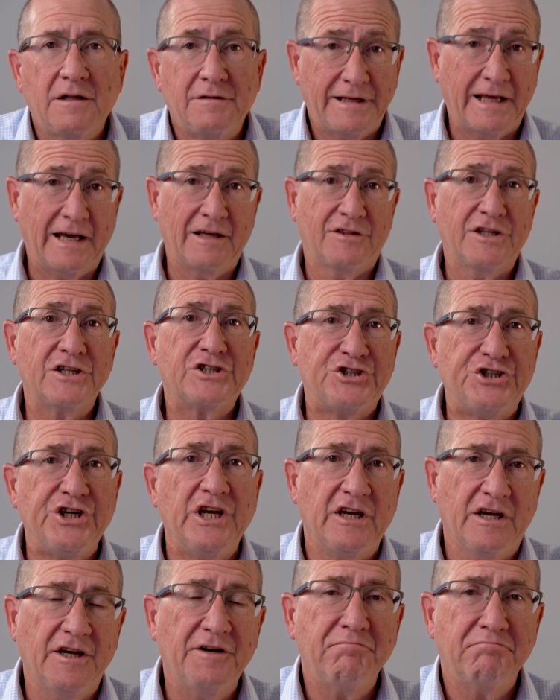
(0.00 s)
Now this
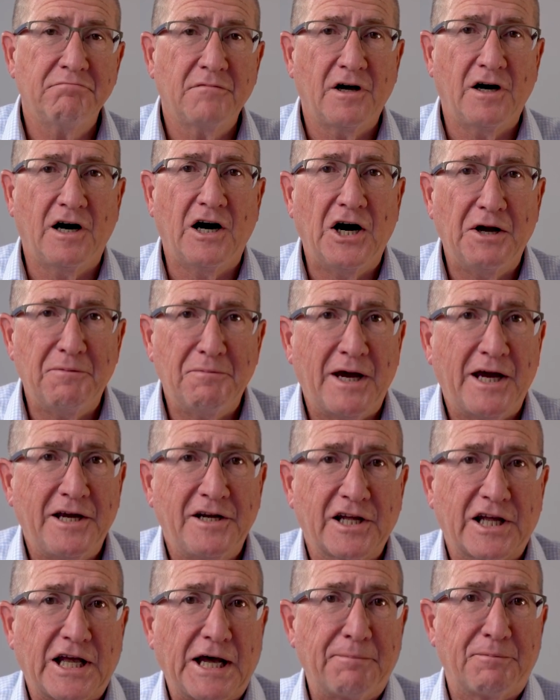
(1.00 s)
year, I
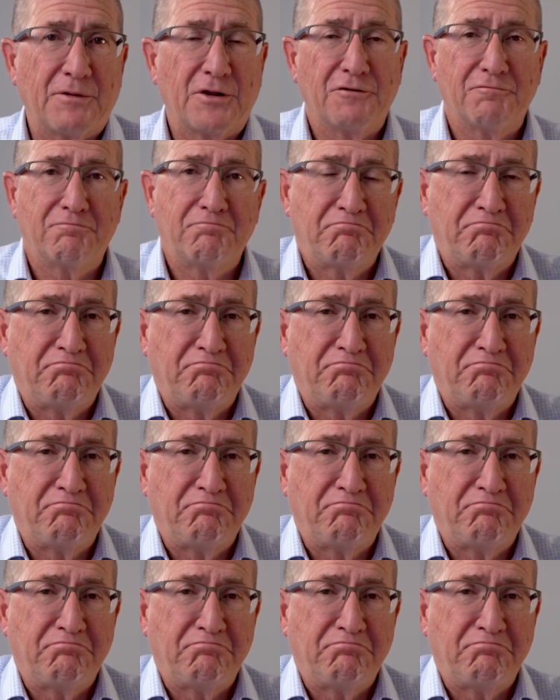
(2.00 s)
made a couple of